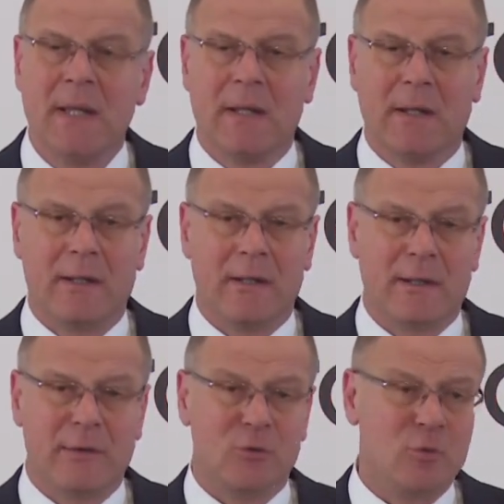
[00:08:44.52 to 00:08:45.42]

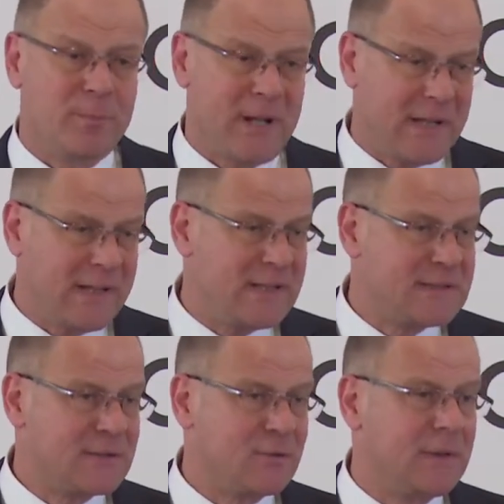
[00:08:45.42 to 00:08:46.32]
to
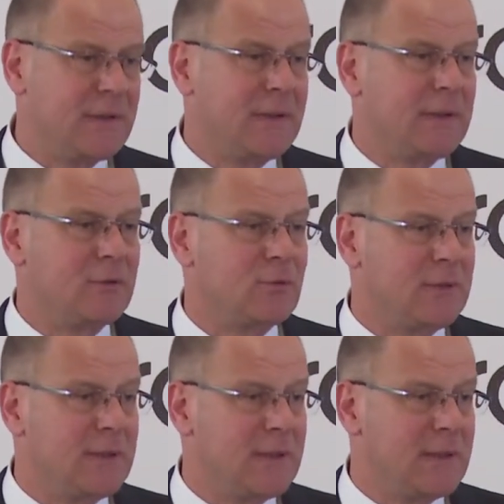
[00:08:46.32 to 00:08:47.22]
Paris, to
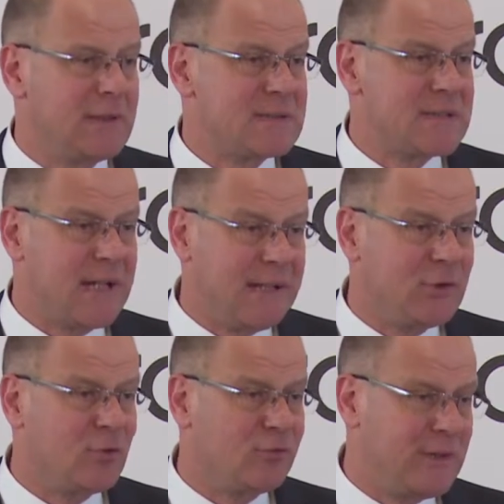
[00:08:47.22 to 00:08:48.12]
the site
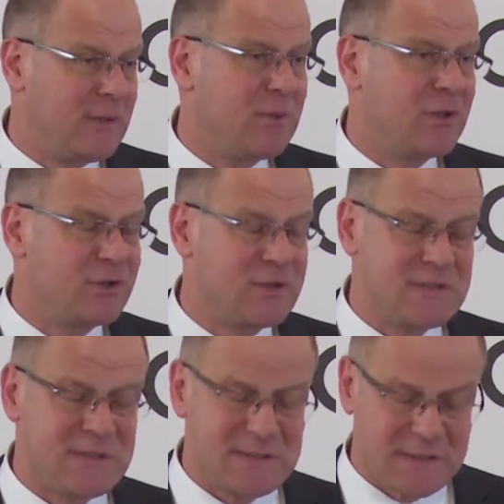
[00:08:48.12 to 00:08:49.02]
of the
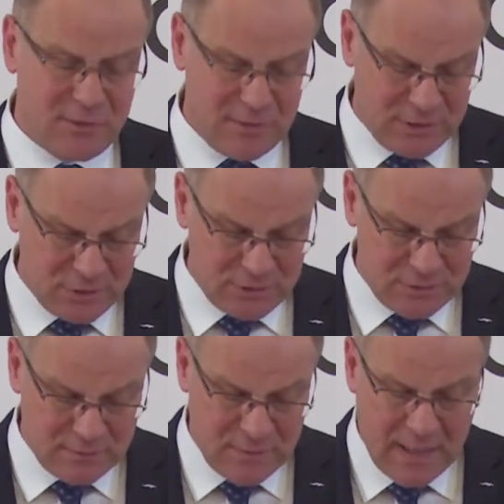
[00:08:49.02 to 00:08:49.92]
emergency
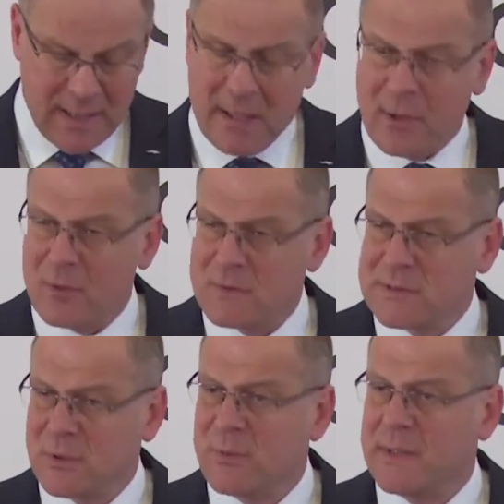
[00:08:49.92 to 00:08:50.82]
situation.
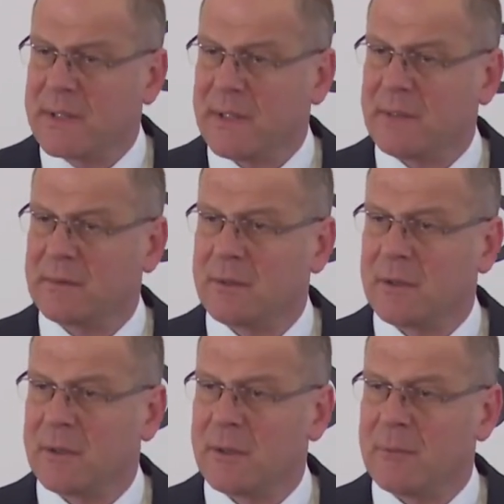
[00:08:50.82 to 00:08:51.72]
Also, we can
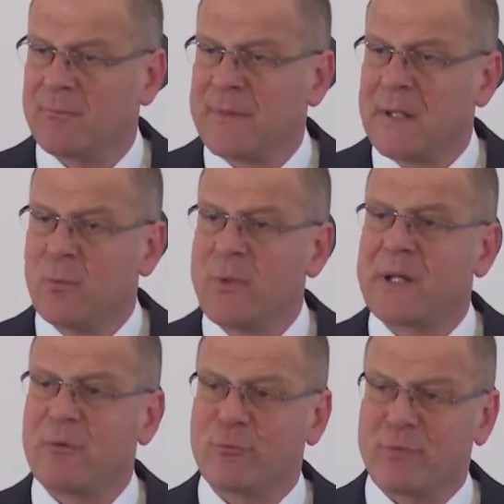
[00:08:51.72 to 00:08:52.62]

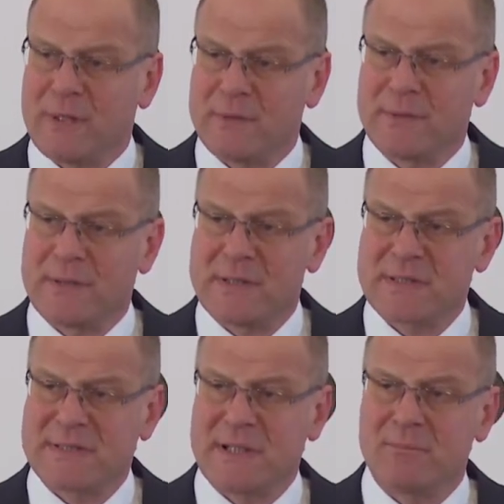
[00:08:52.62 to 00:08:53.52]
fund
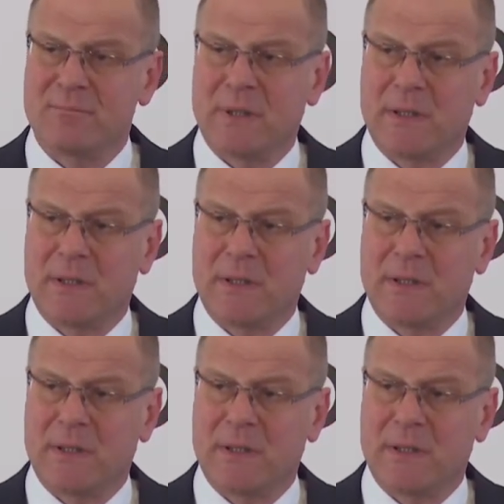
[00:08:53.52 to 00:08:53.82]
some